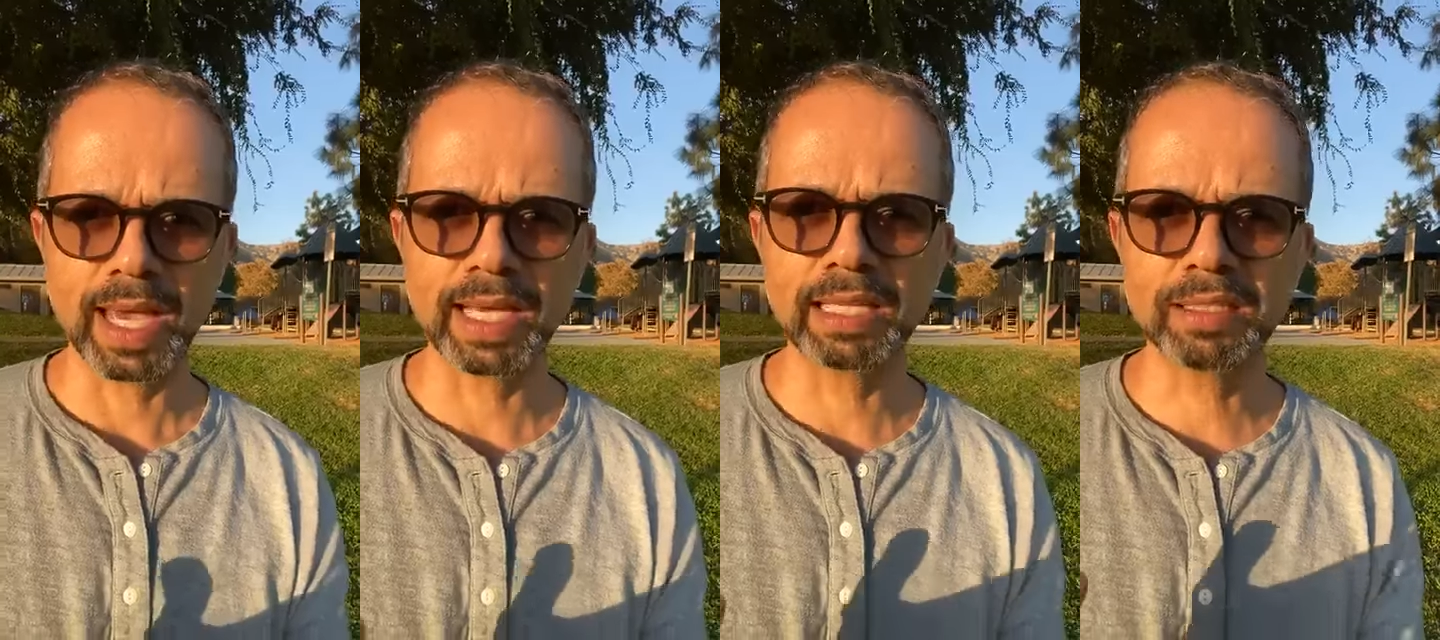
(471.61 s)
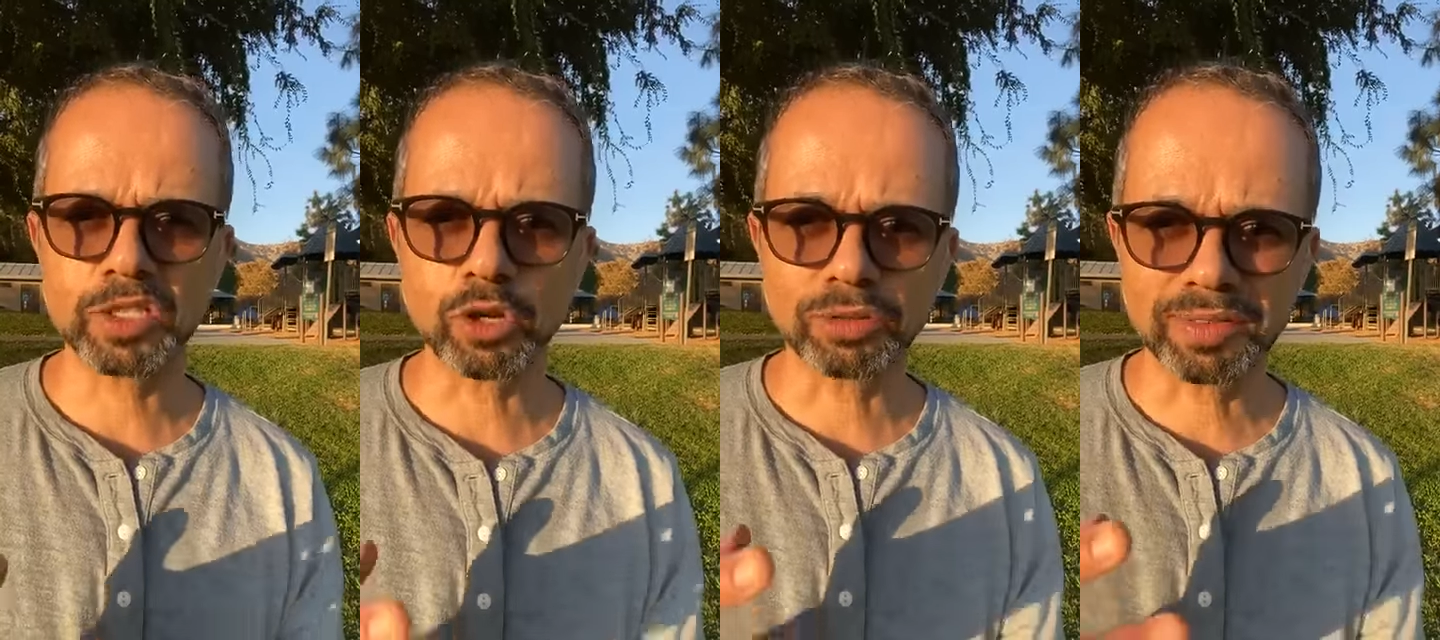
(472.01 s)
and it
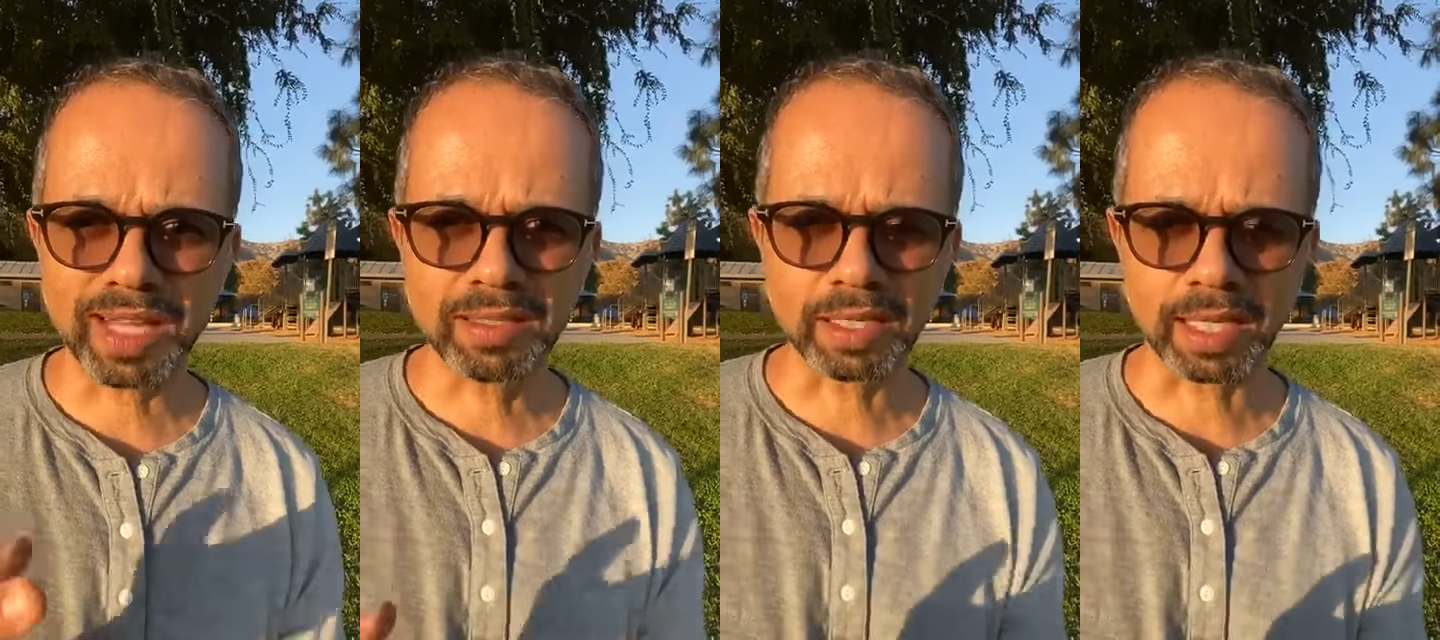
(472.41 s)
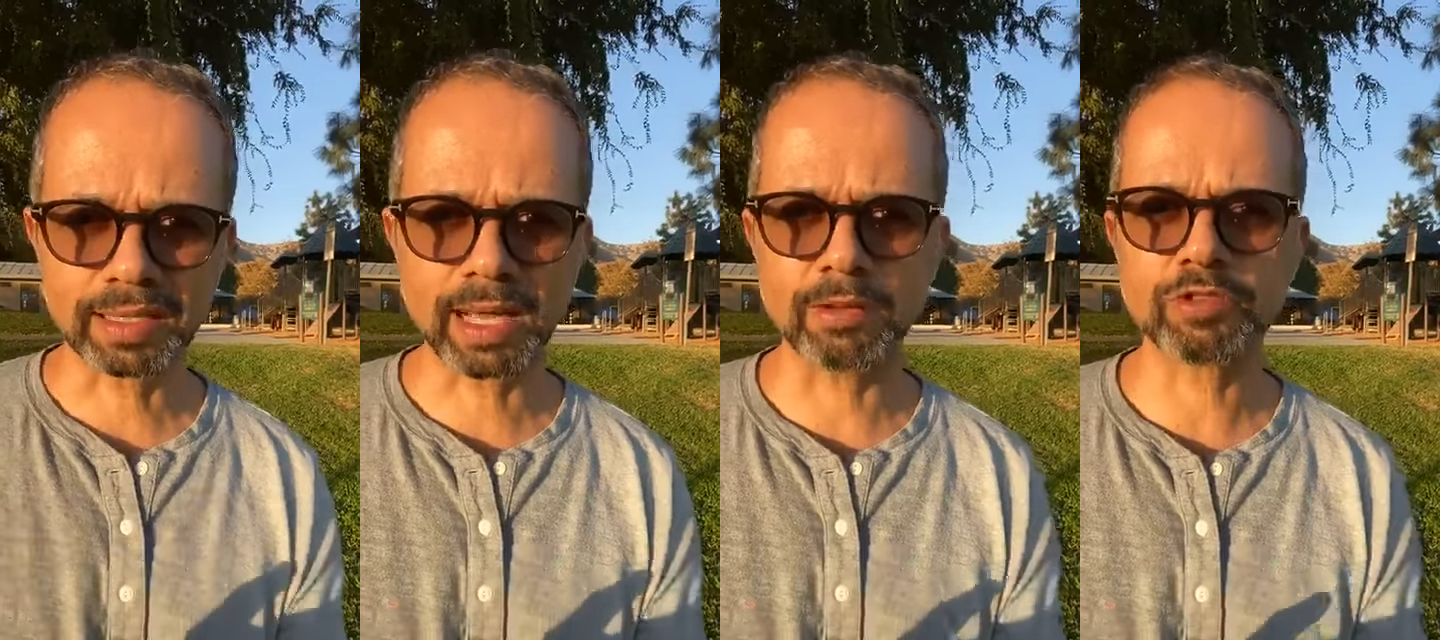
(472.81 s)
is authentic.
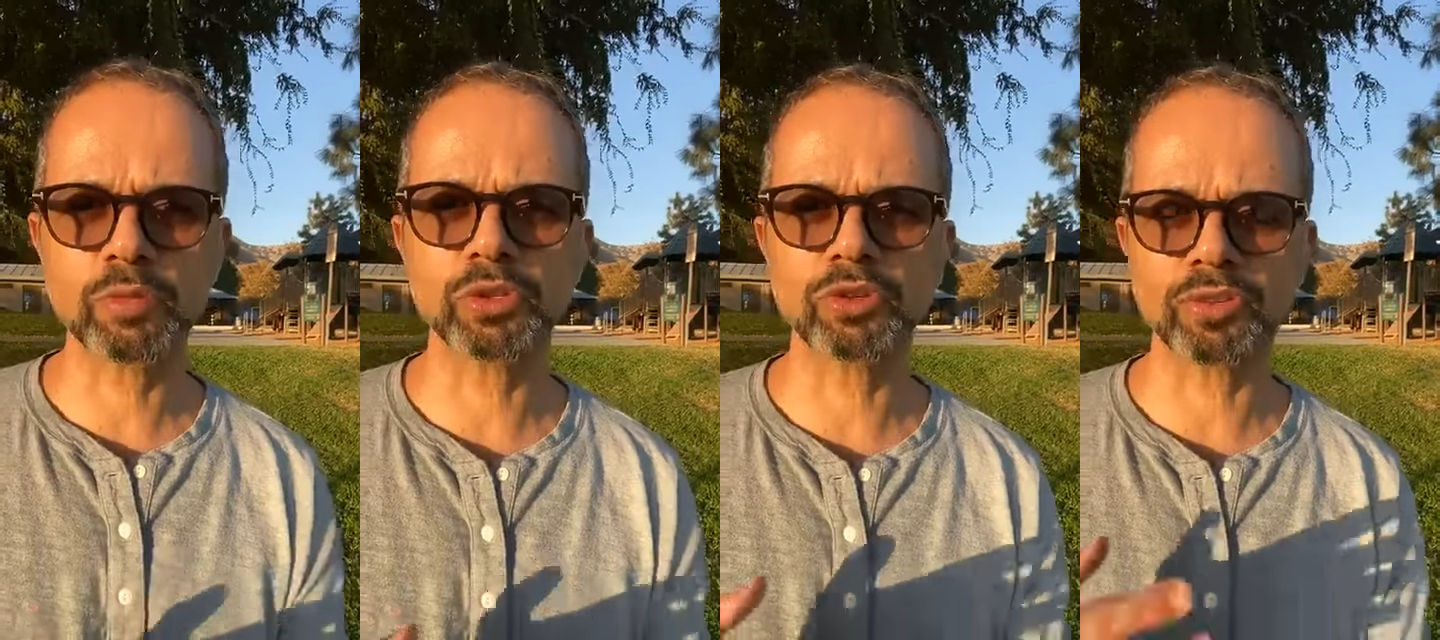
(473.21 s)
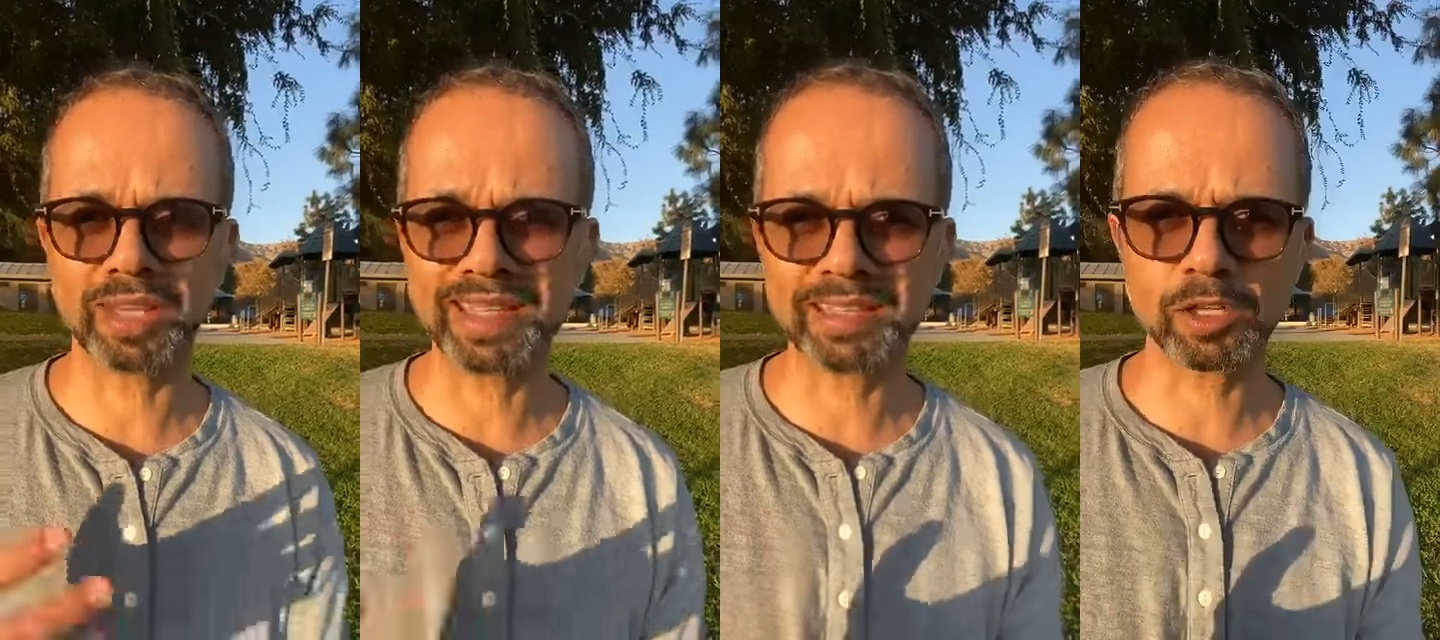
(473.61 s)
It comes from an
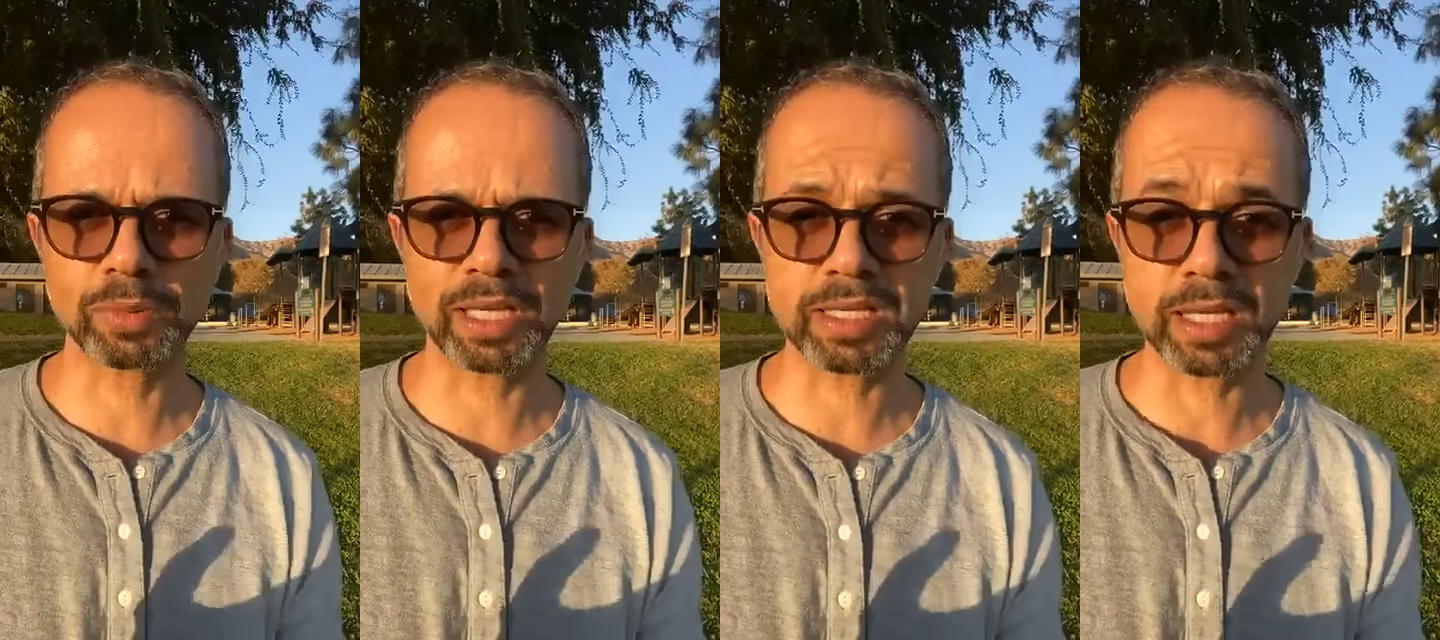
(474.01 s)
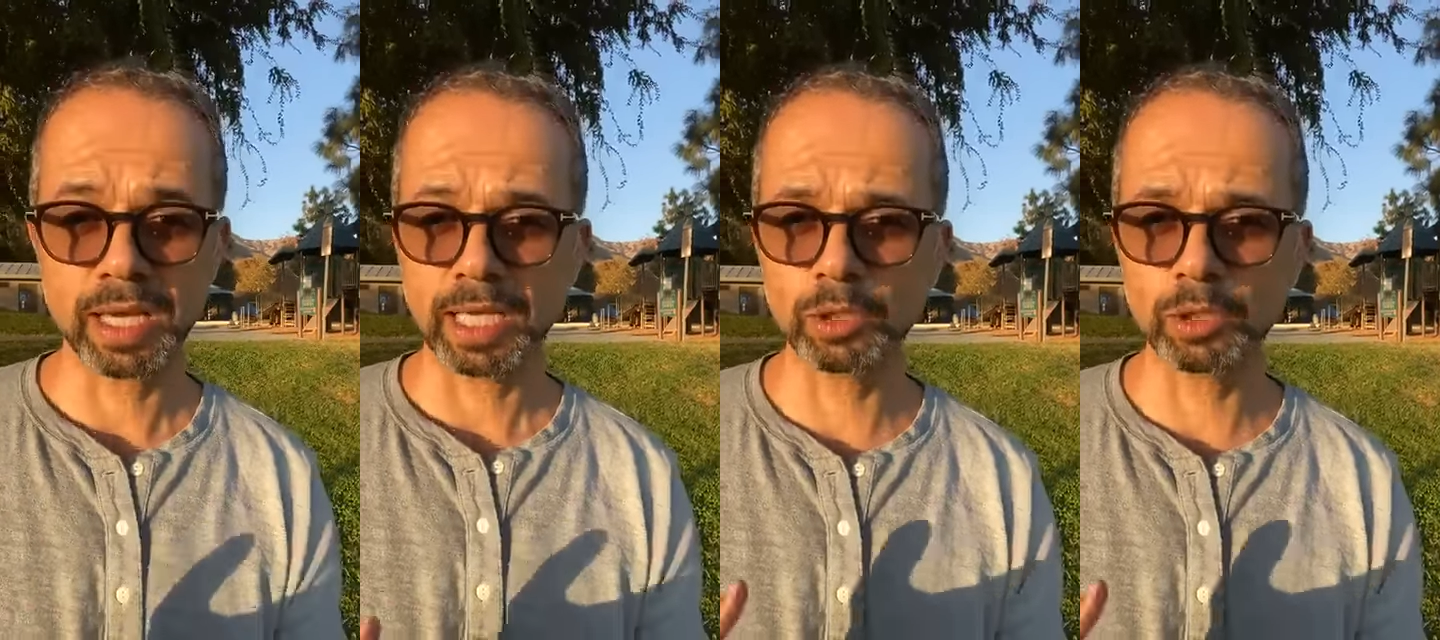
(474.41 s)
authentic place.